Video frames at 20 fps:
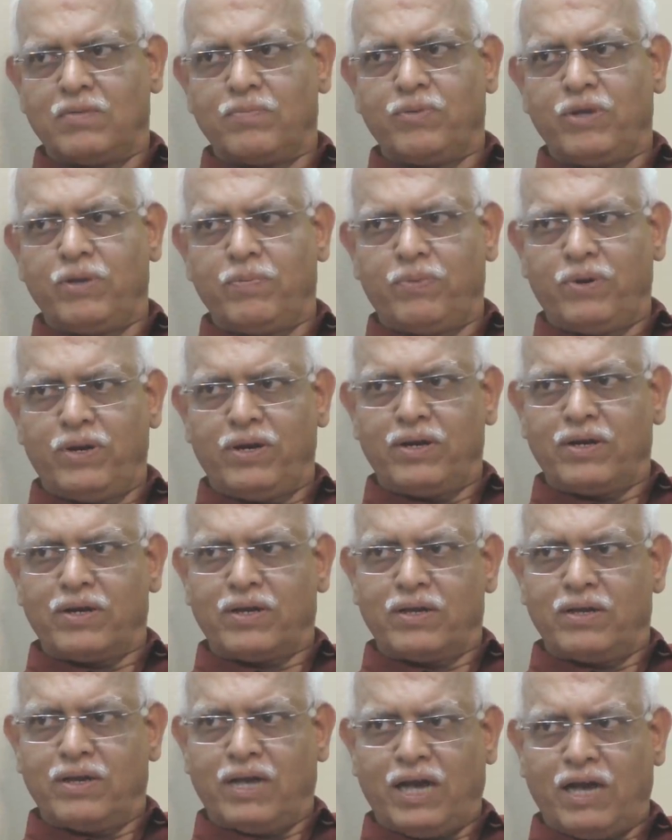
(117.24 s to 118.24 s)
people
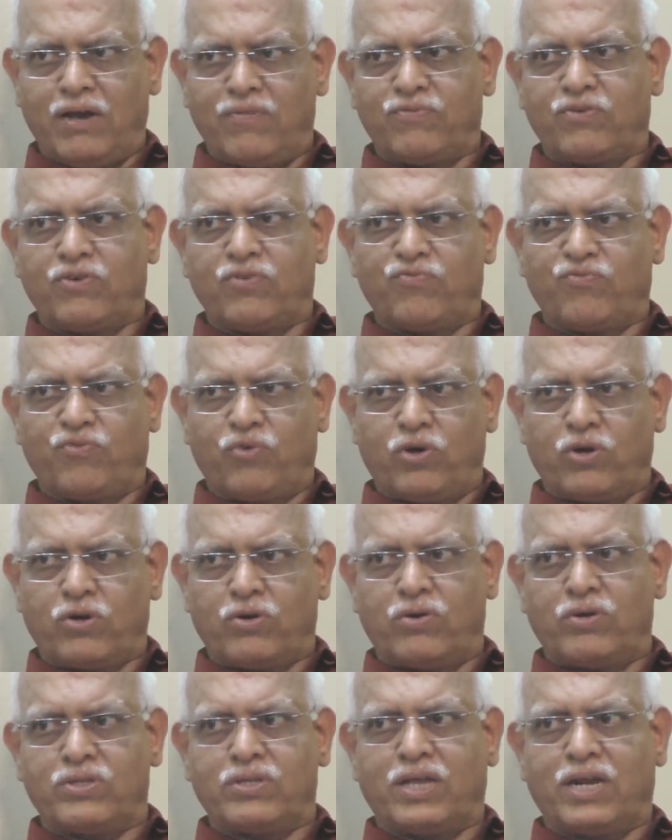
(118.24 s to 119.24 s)
have to
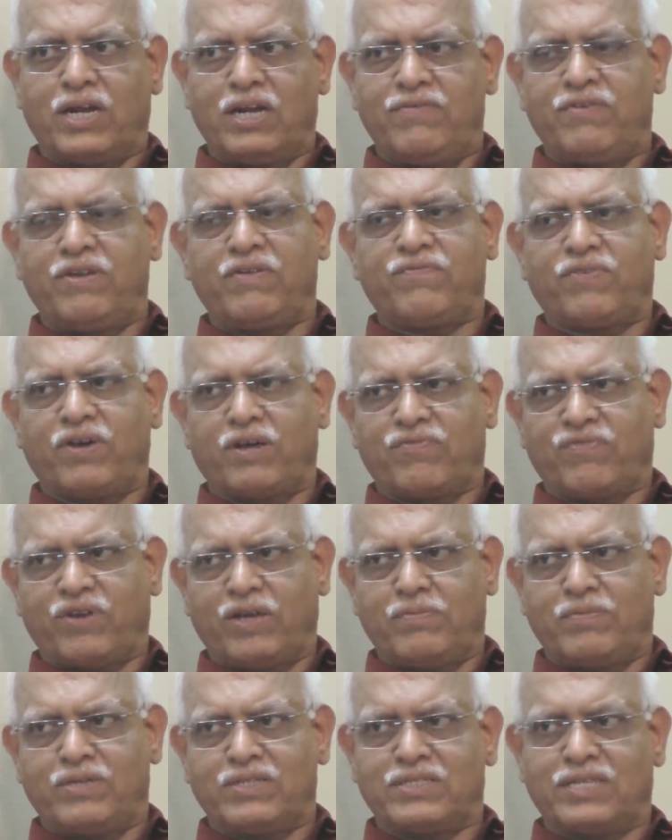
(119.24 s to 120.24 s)
forego their living for
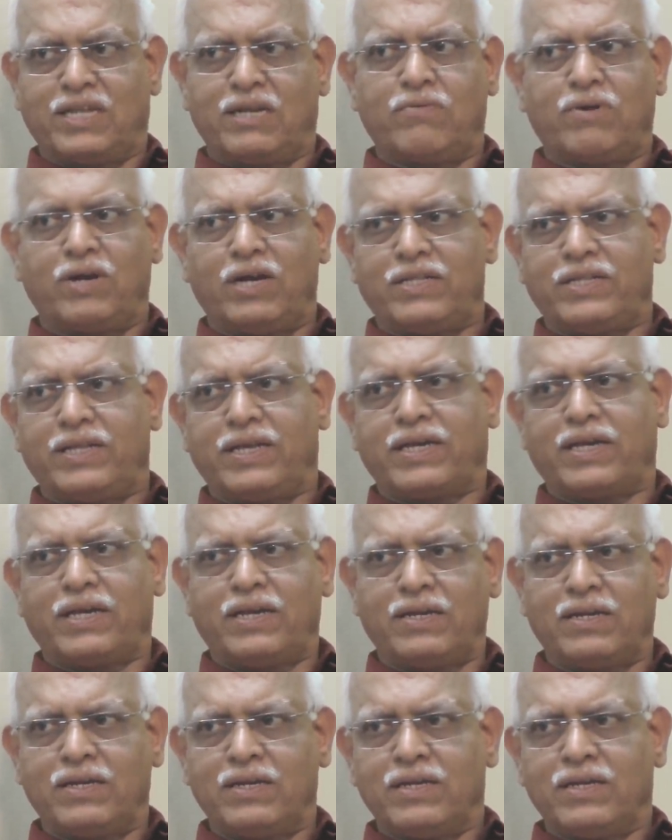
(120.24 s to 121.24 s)
5 months, then only they
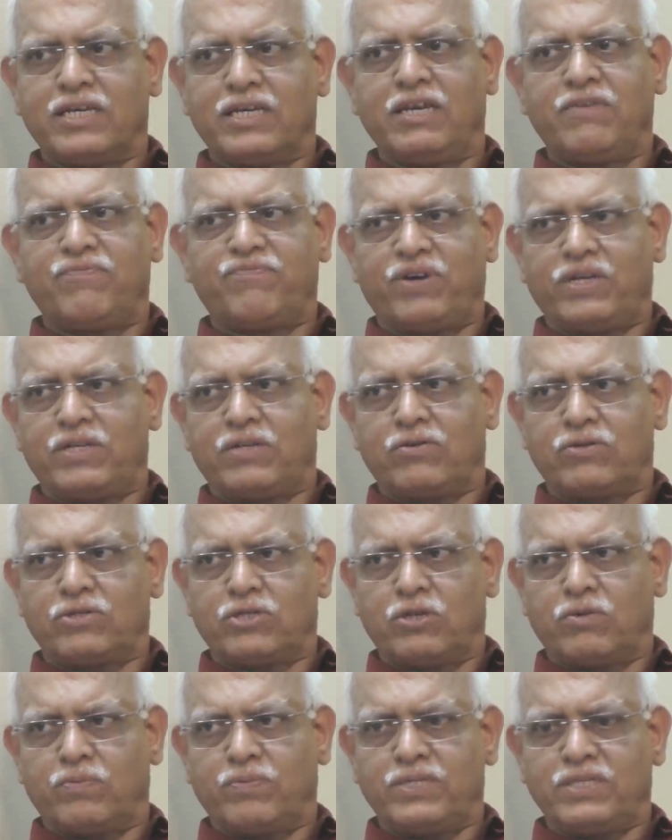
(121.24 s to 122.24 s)
can keep
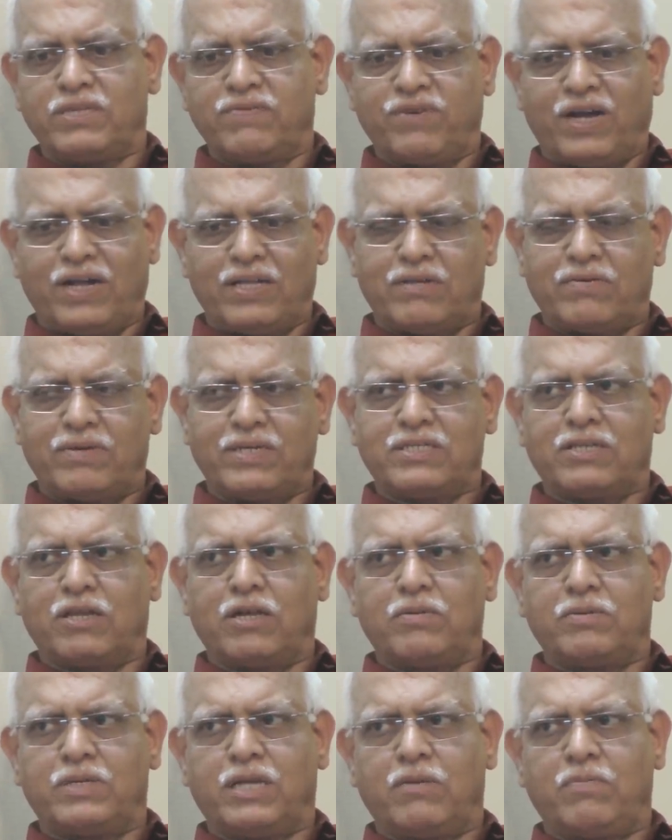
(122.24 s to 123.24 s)
5000 rupees. If otherwise, they
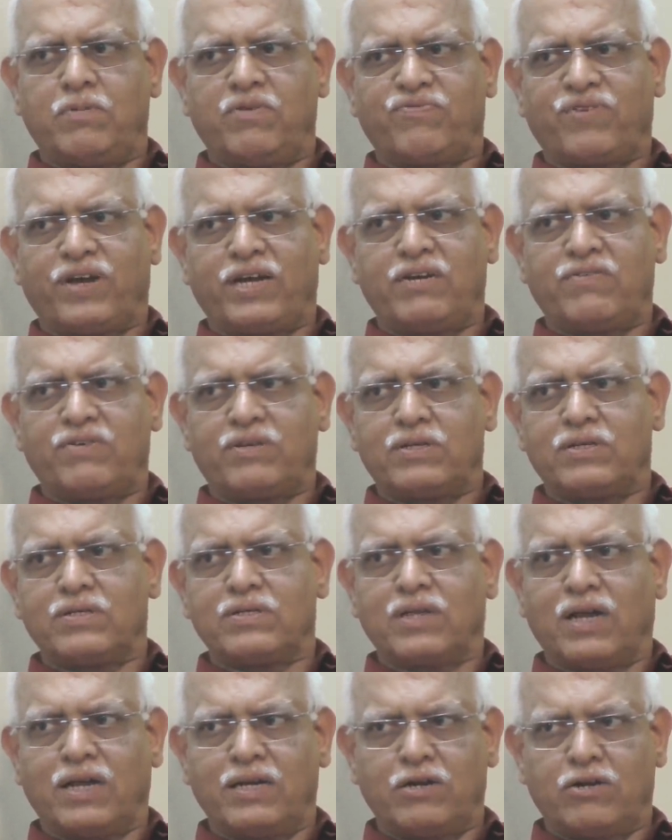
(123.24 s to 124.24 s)
will be fined
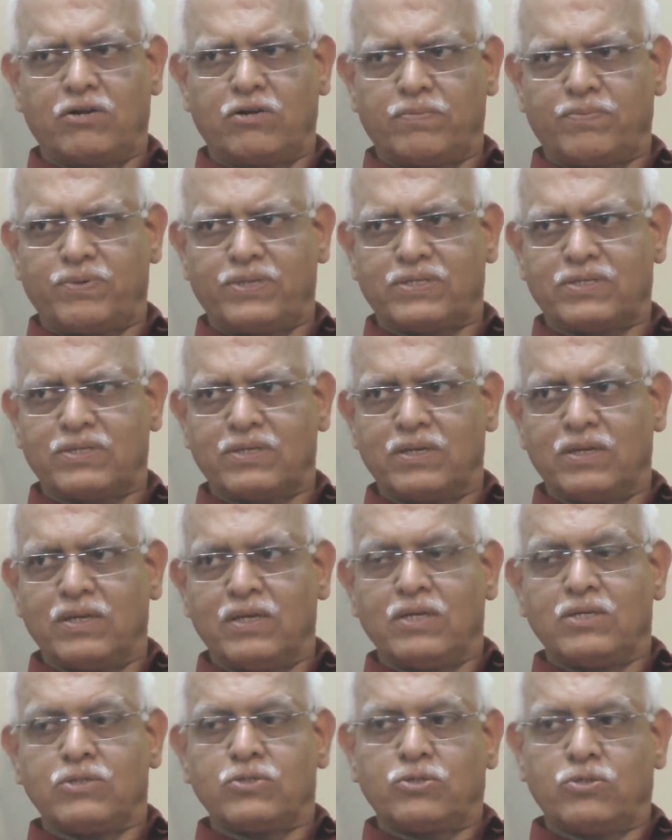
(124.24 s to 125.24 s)
100 rupees.
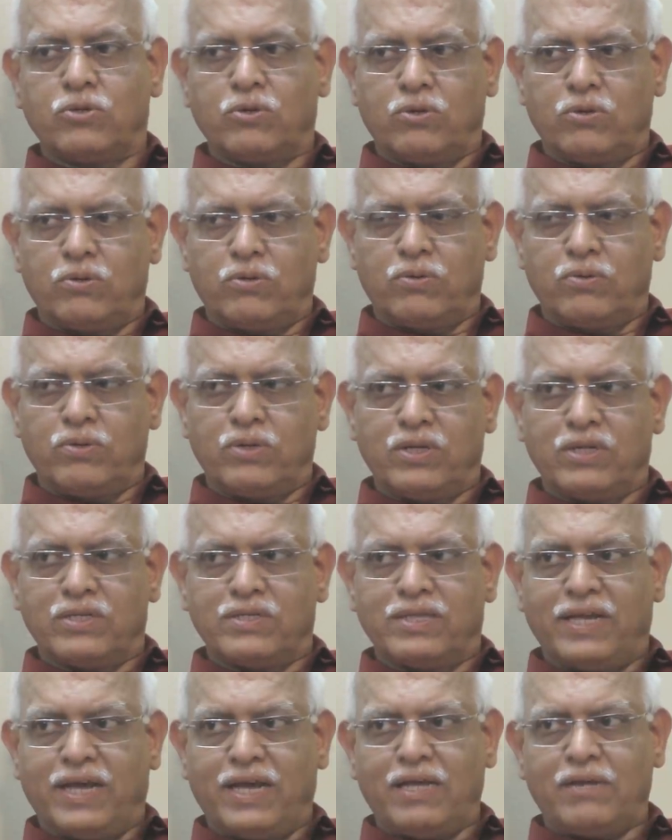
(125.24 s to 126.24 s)
So,
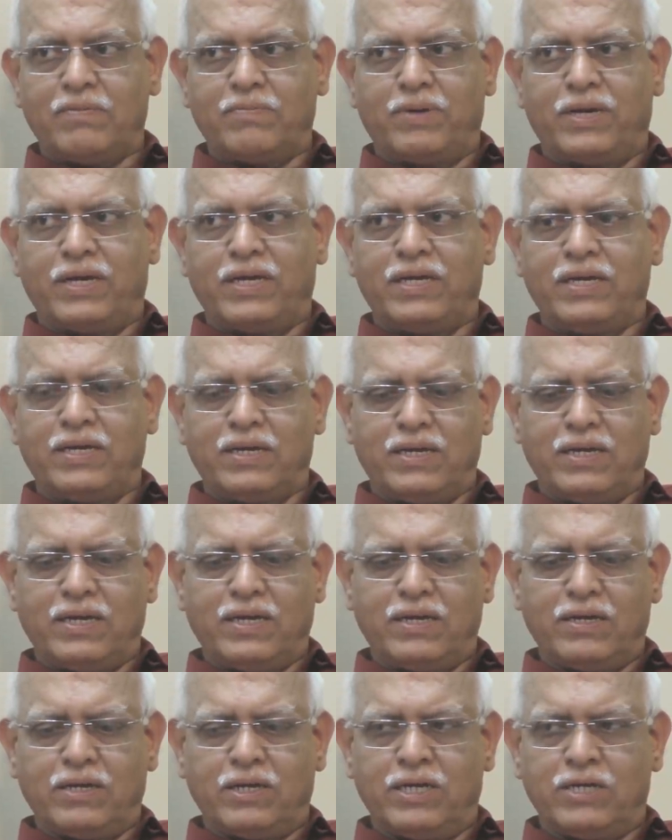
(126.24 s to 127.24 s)
thereby
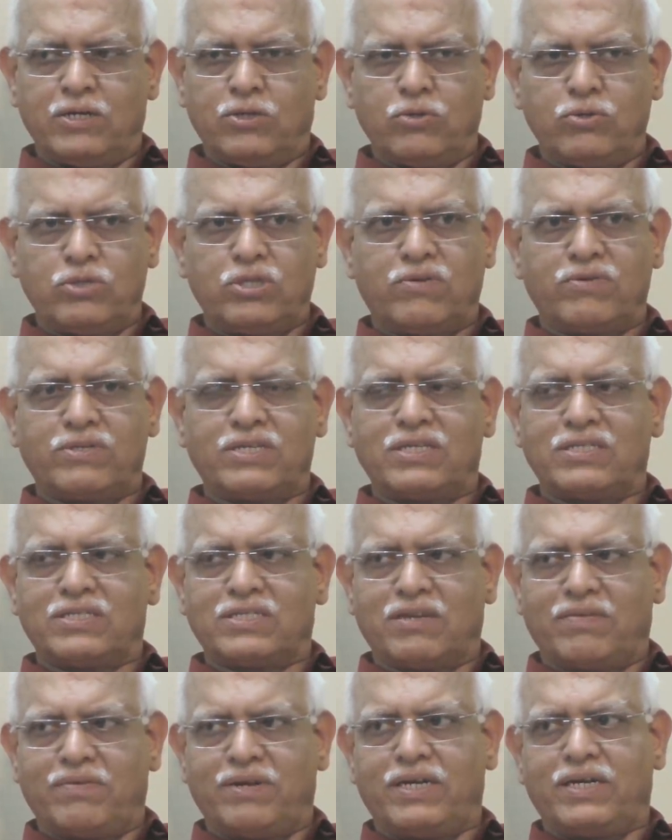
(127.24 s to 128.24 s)
in
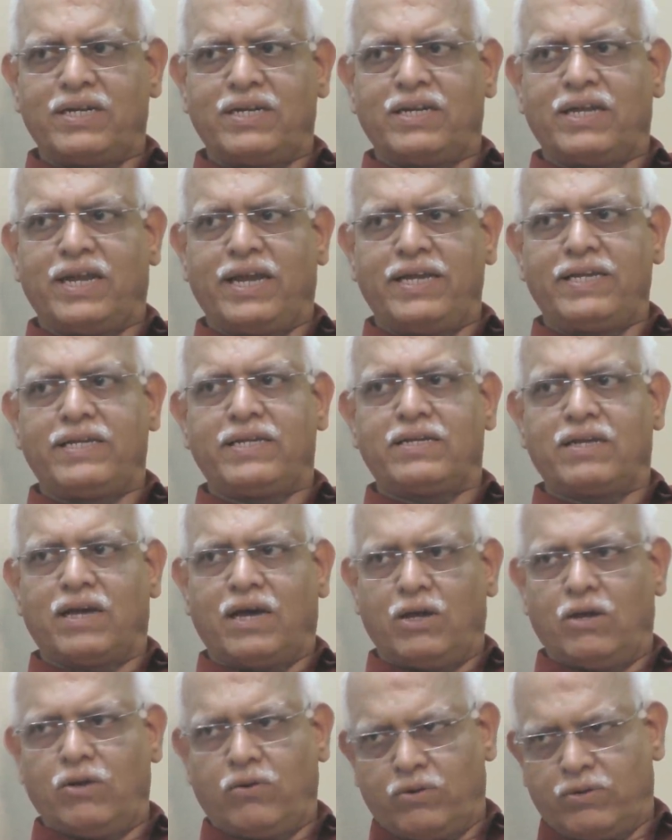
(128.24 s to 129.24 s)
2017-18
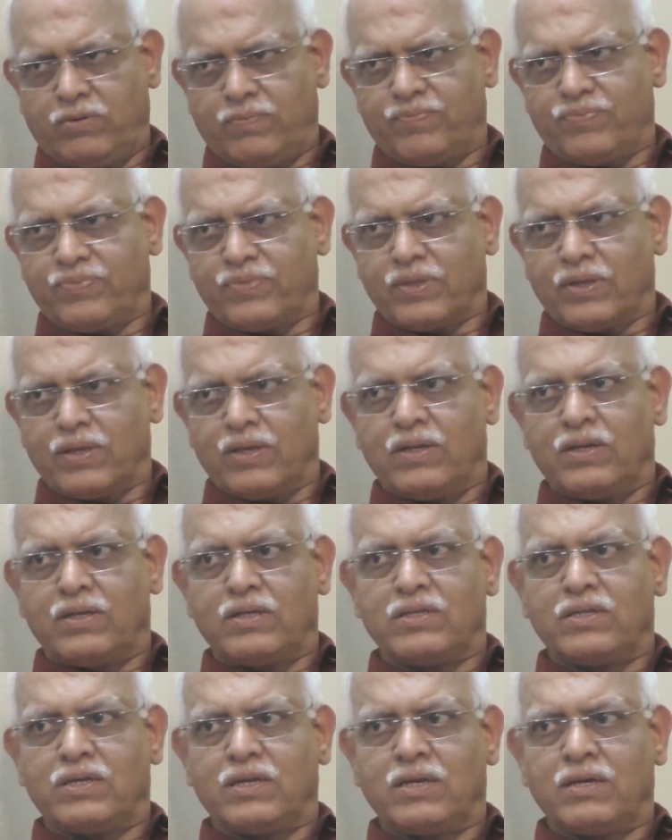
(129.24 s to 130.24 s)
alone,
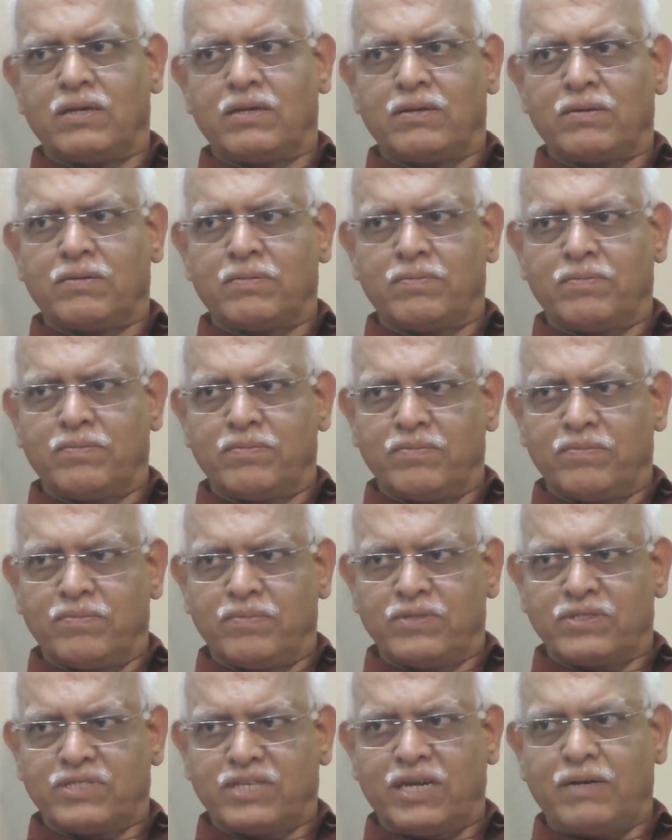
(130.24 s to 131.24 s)

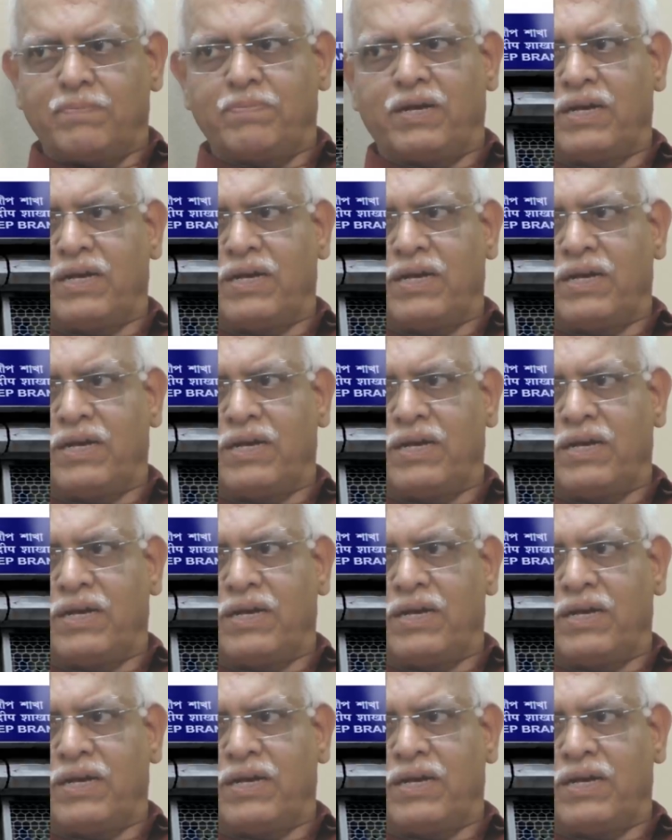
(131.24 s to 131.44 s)
uh, State